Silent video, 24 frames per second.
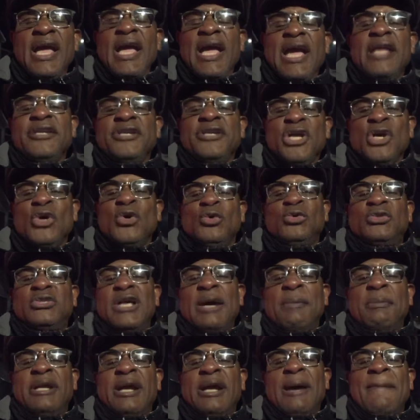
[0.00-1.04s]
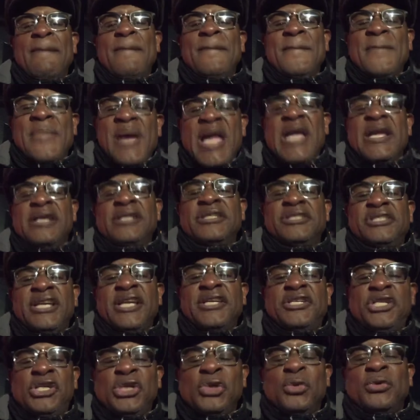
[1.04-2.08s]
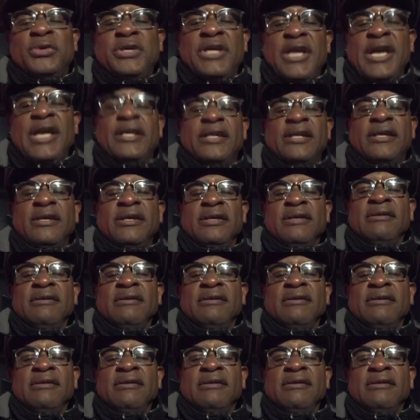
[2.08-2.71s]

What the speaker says: and use some of them millions that you get.